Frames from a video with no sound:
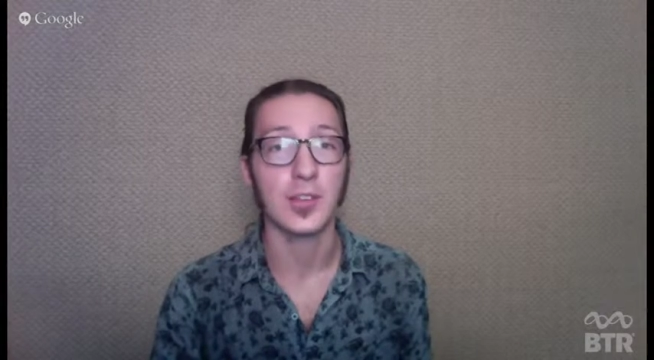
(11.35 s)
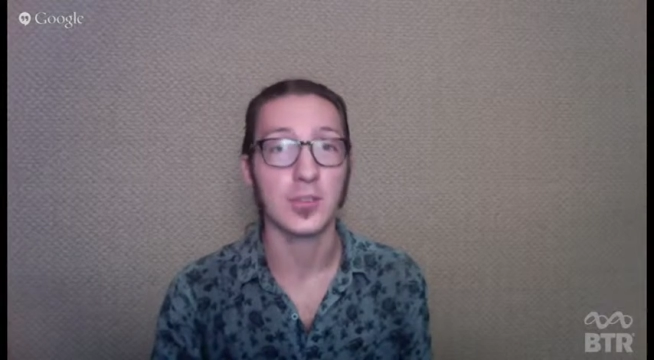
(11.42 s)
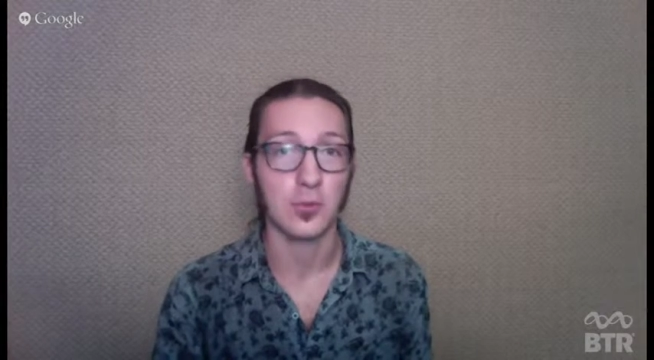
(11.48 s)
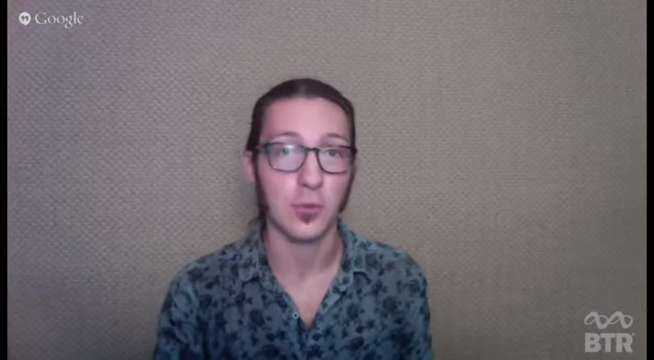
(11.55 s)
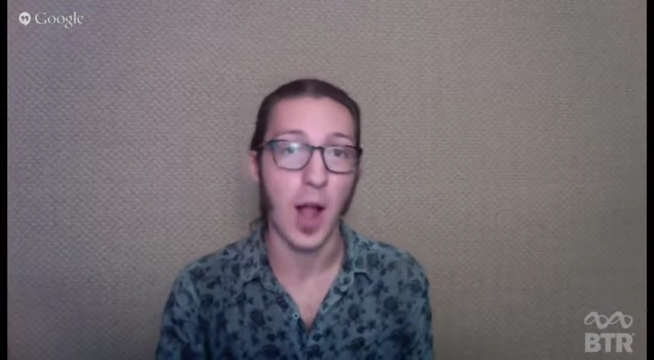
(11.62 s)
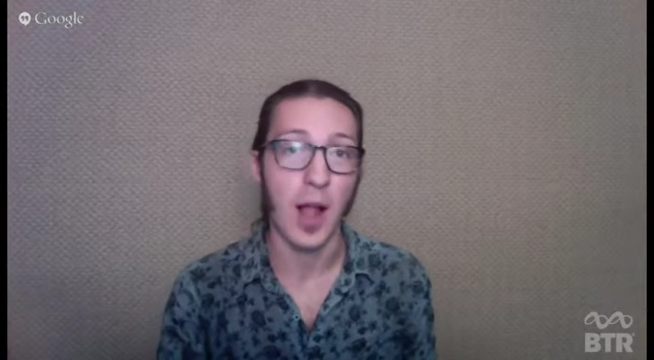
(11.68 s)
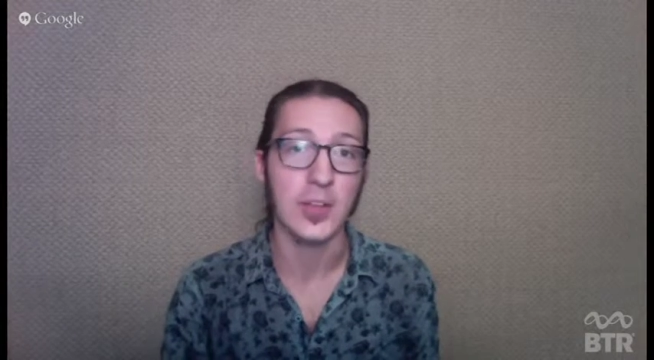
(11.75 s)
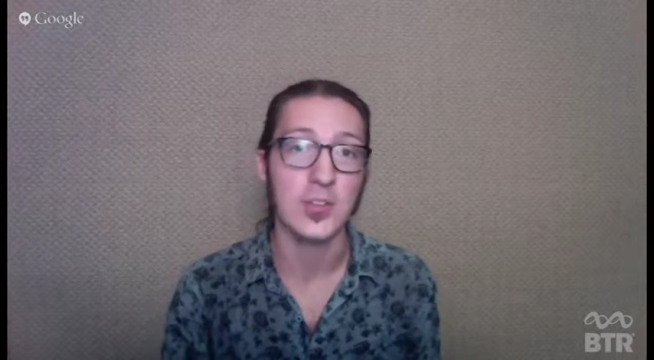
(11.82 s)

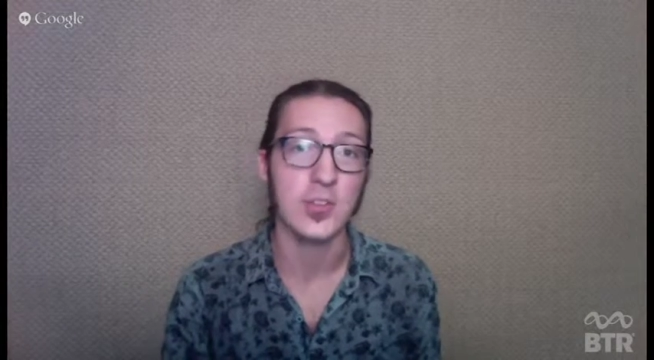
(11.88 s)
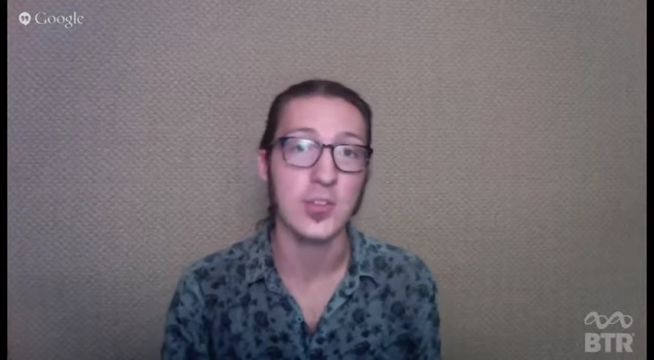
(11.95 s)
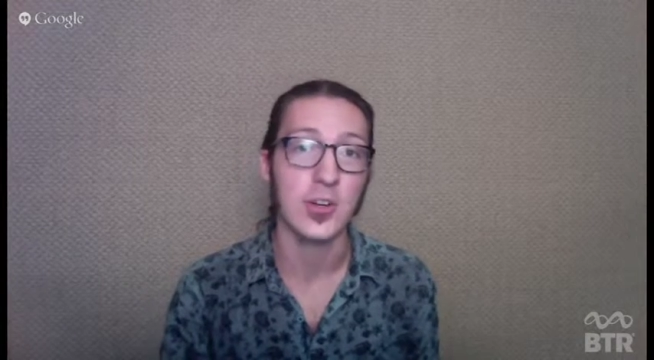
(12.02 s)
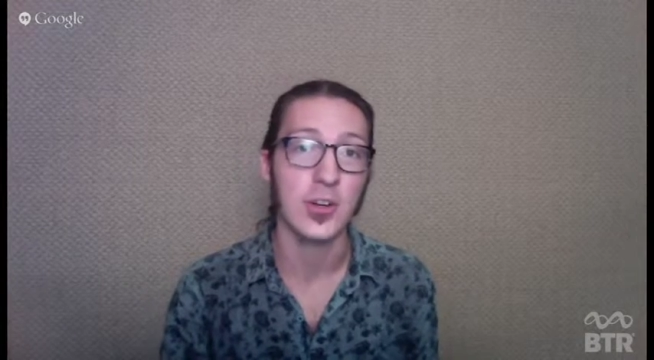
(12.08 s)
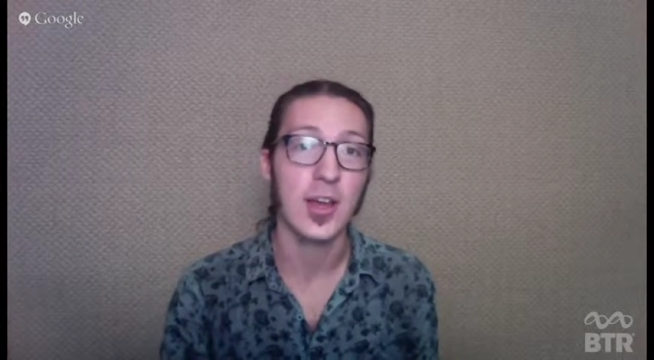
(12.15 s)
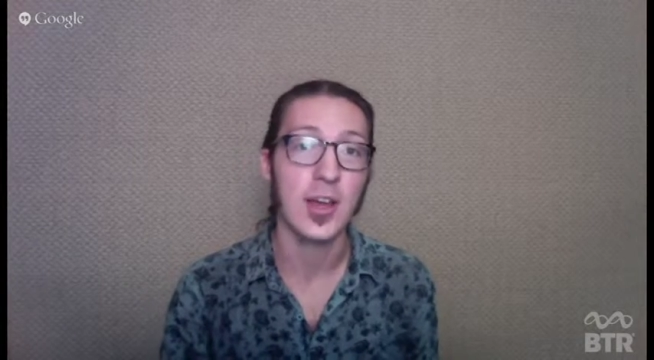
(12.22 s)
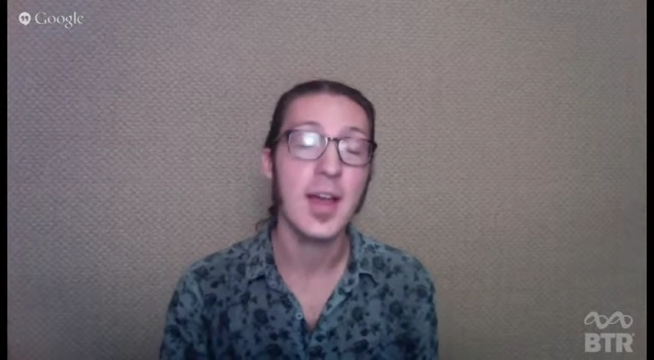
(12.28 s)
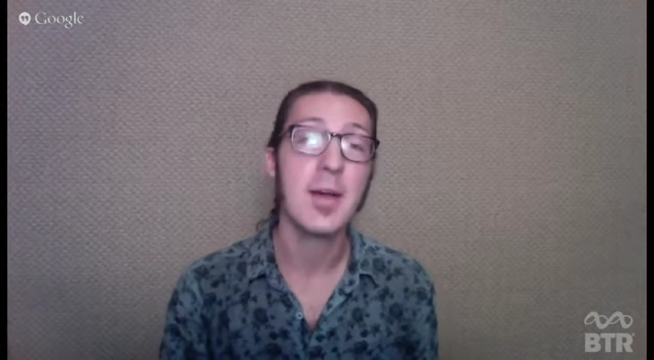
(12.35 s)

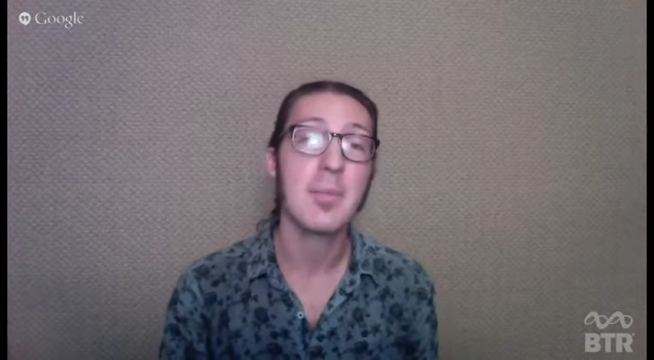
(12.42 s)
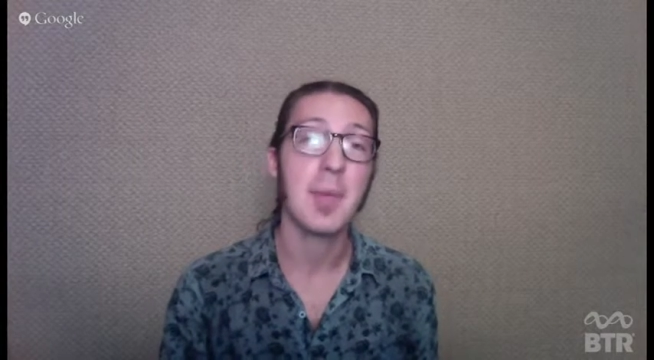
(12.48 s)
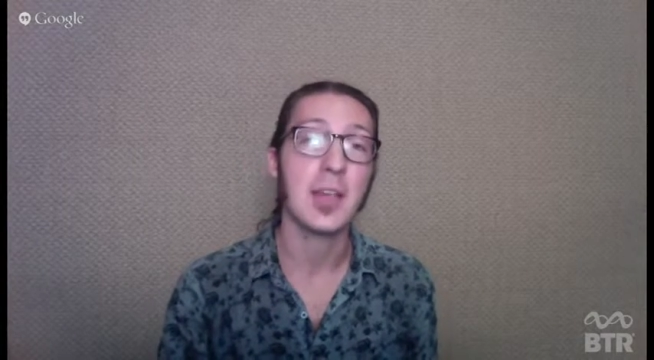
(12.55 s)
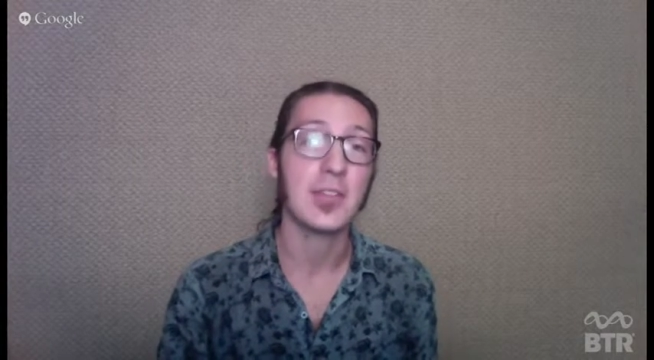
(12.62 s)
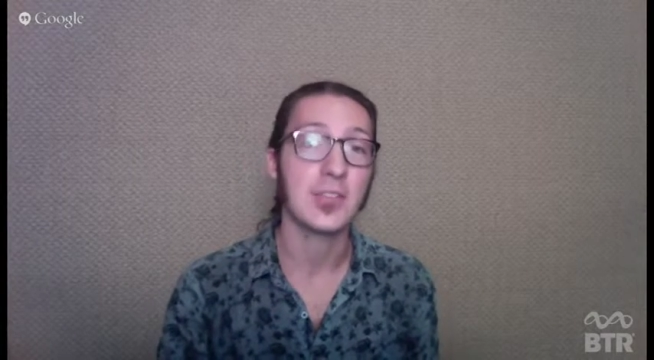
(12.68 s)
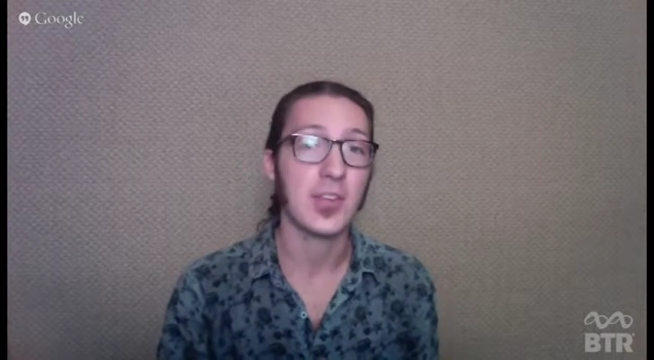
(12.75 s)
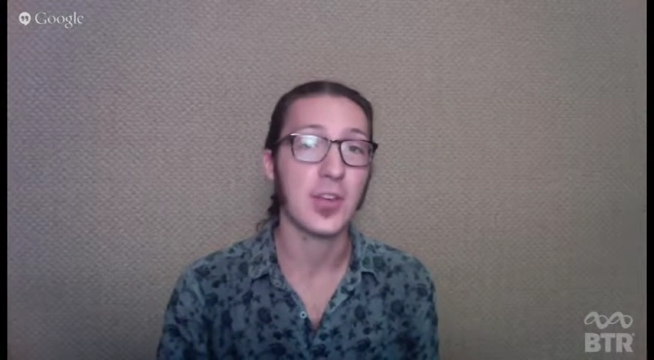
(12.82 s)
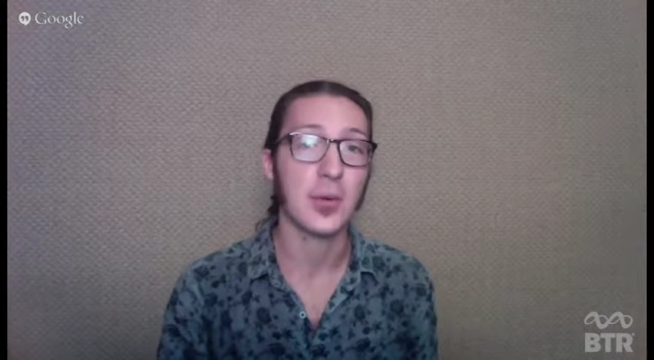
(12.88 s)
astrologer
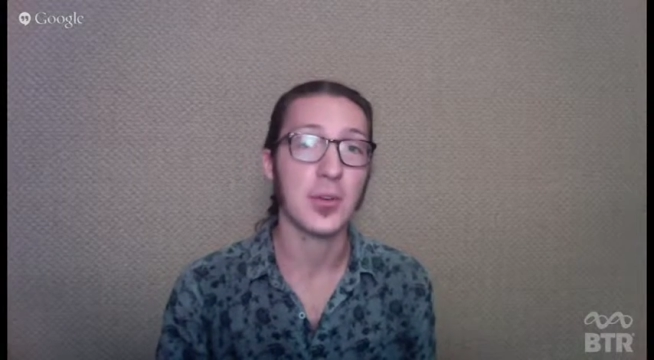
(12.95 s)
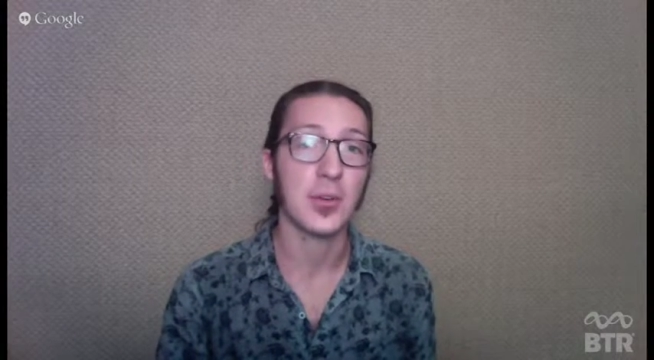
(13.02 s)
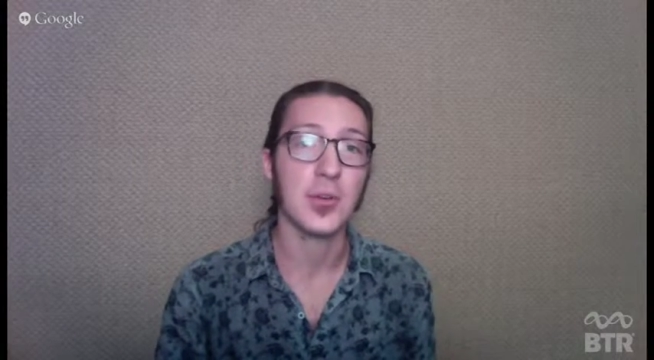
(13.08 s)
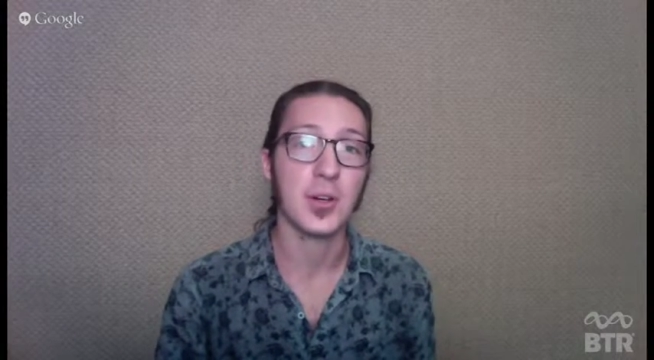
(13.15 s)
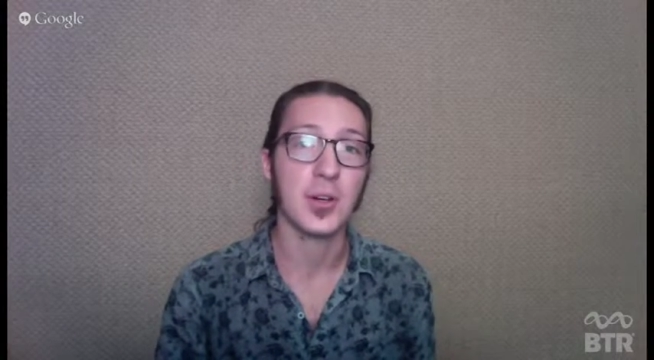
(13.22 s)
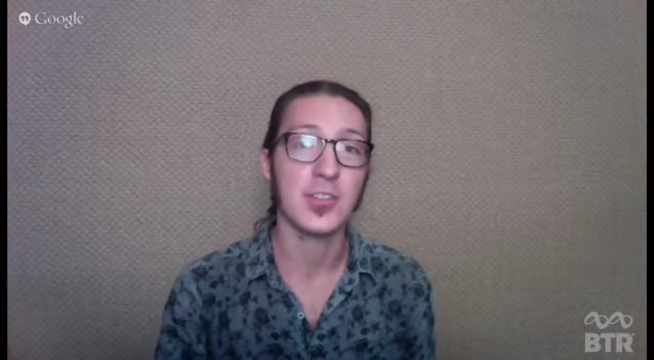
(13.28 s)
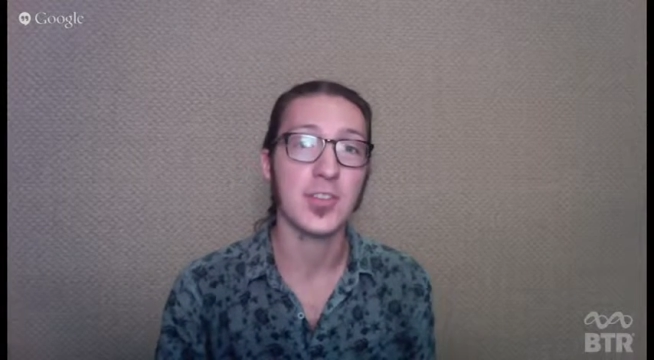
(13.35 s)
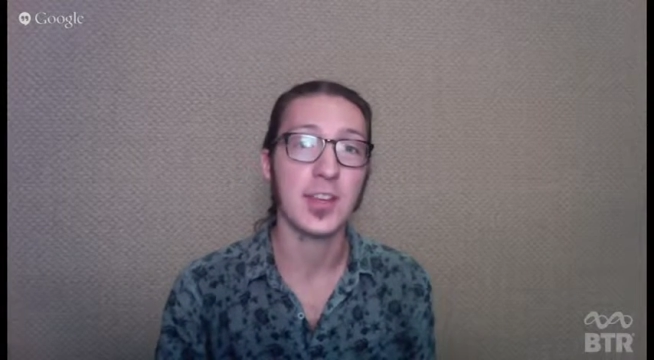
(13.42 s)
based here in New
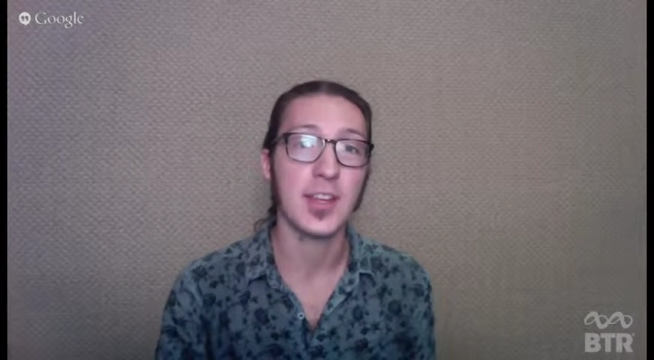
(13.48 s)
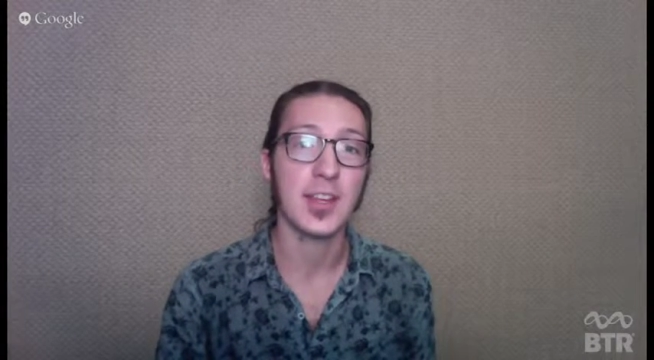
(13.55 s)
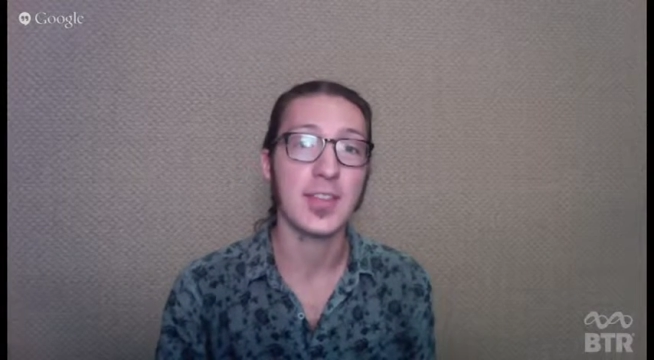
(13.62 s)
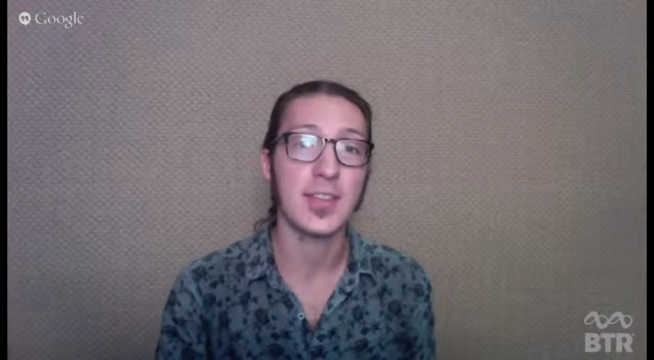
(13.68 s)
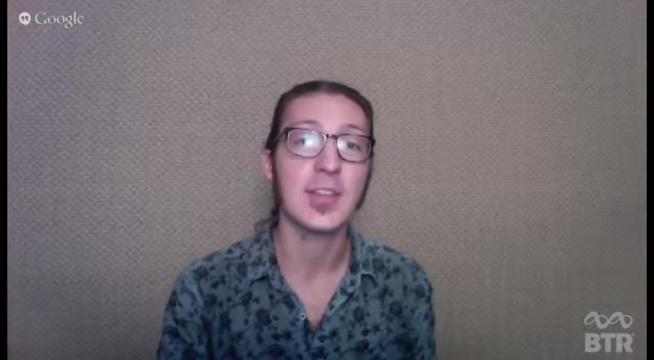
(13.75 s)
York City.